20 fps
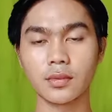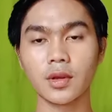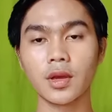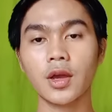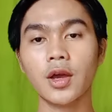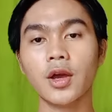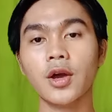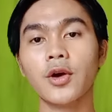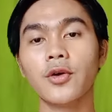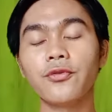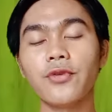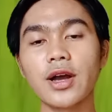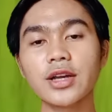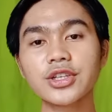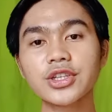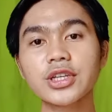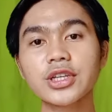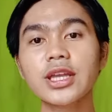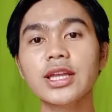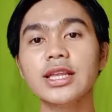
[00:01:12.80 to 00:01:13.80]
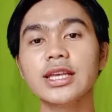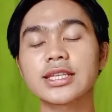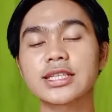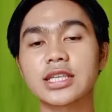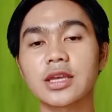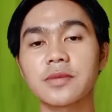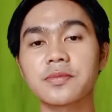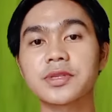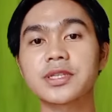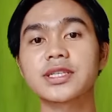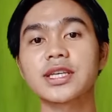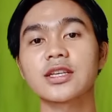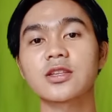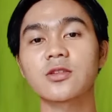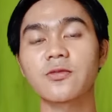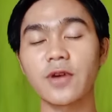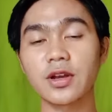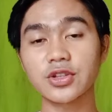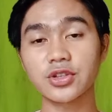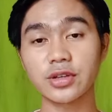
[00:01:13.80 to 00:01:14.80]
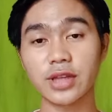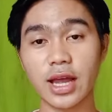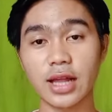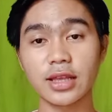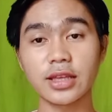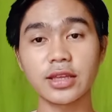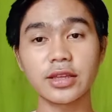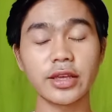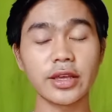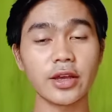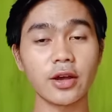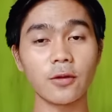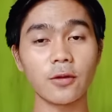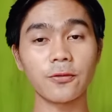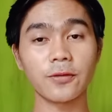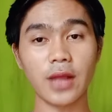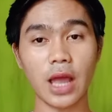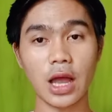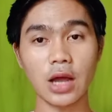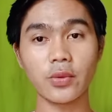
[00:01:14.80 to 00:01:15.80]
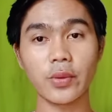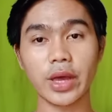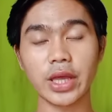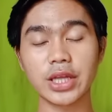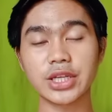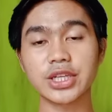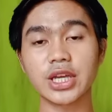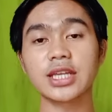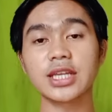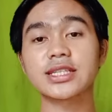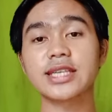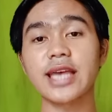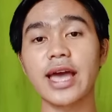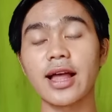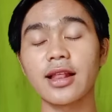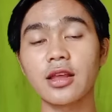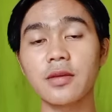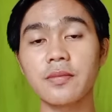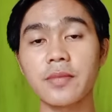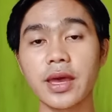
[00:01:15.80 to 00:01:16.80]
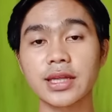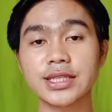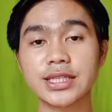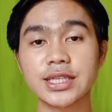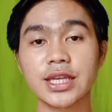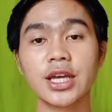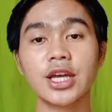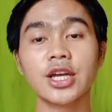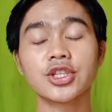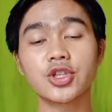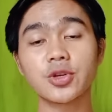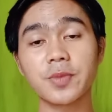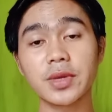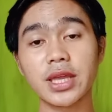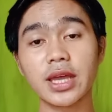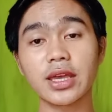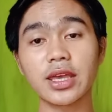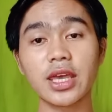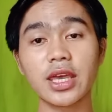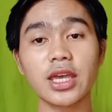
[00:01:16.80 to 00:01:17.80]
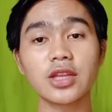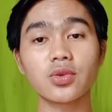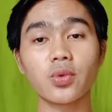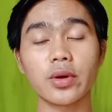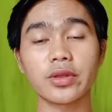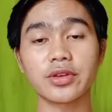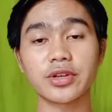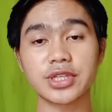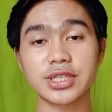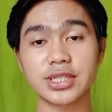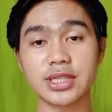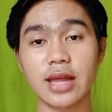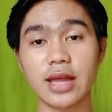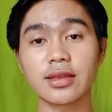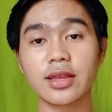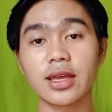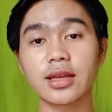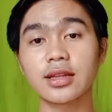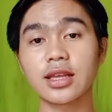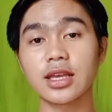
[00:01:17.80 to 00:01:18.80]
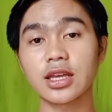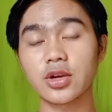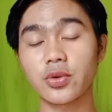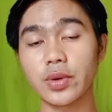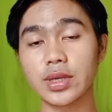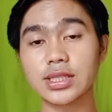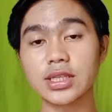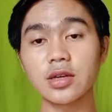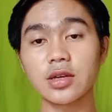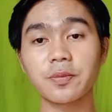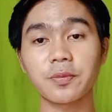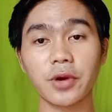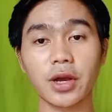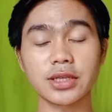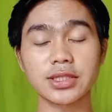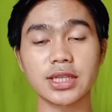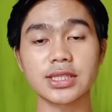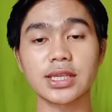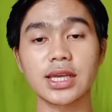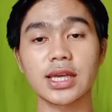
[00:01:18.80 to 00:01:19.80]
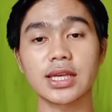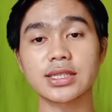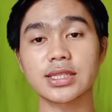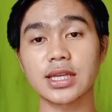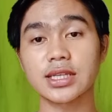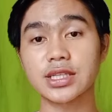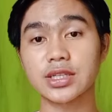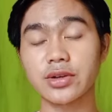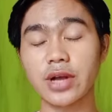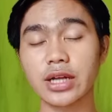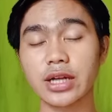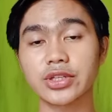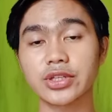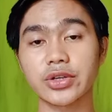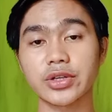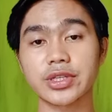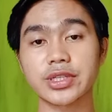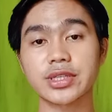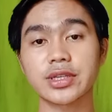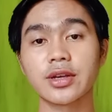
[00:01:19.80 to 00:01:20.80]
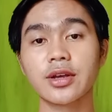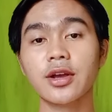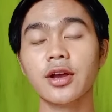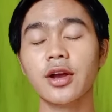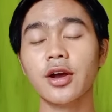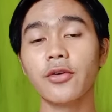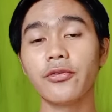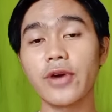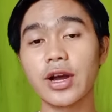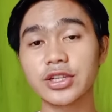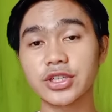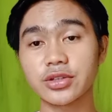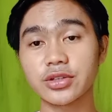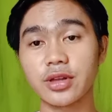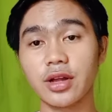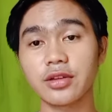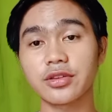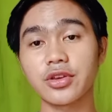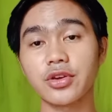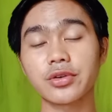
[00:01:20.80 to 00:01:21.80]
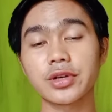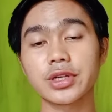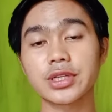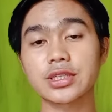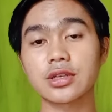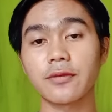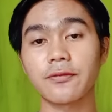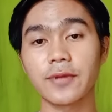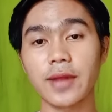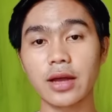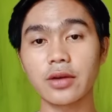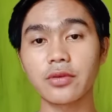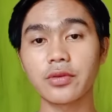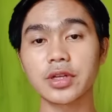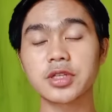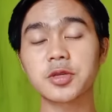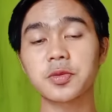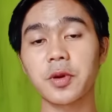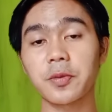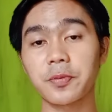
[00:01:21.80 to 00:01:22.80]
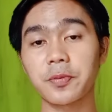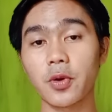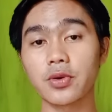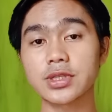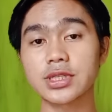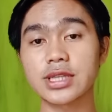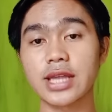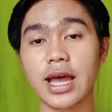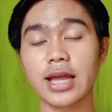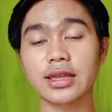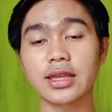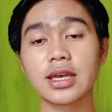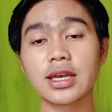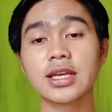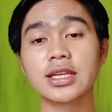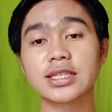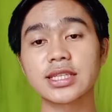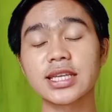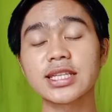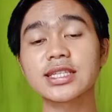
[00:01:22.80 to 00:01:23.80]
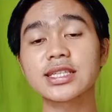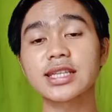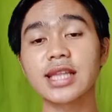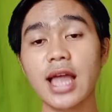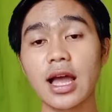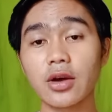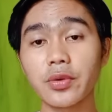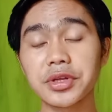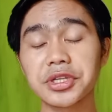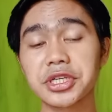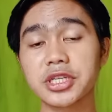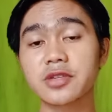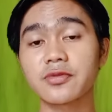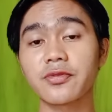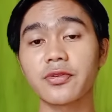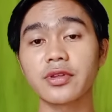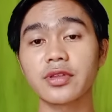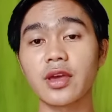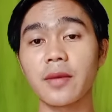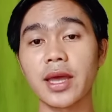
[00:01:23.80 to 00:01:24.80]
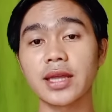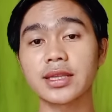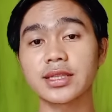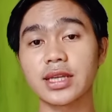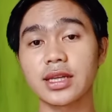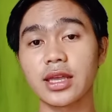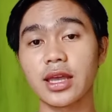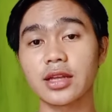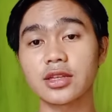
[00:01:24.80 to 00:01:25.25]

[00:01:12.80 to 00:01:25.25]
Functionalism sees functionality of language and its elements to be the key to understanding linguistic processes and structures. Functional theories of language propose that since language is fundamentally a tool,